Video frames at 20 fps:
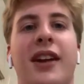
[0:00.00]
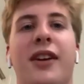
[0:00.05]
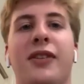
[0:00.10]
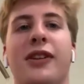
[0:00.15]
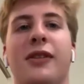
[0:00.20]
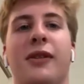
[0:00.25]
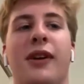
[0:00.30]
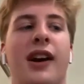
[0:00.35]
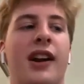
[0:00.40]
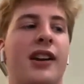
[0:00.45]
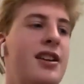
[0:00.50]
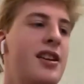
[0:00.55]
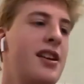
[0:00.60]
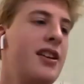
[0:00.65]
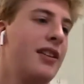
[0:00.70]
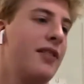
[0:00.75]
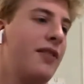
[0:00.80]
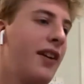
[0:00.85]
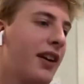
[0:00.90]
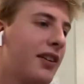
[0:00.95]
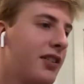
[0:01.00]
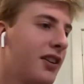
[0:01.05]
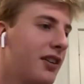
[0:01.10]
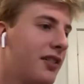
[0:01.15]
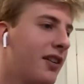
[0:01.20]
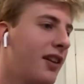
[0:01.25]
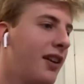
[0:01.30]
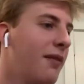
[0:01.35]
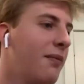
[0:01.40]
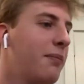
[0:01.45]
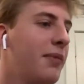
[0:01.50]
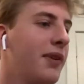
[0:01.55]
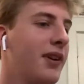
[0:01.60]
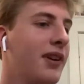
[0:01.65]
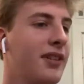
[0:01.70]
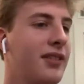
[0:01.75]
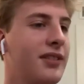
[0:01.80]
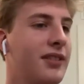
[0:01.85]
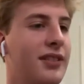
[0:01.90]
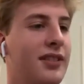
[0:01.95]
don't know why I needed to fact check that,
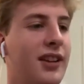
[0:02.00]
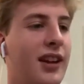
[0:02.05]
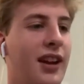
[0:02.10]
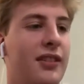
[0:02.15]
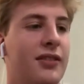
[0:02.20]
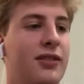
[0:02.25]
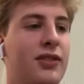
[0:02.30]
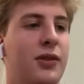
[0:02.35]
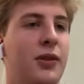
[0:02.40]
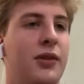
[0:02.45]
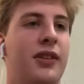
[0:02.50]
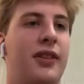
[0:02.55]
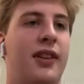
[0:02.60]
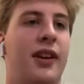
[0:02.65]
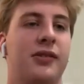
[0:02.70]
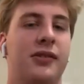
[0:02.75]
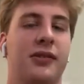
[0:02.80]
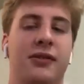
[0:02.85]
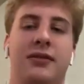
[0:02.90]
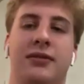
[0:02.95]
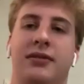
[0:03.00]
but yeah, 200,000.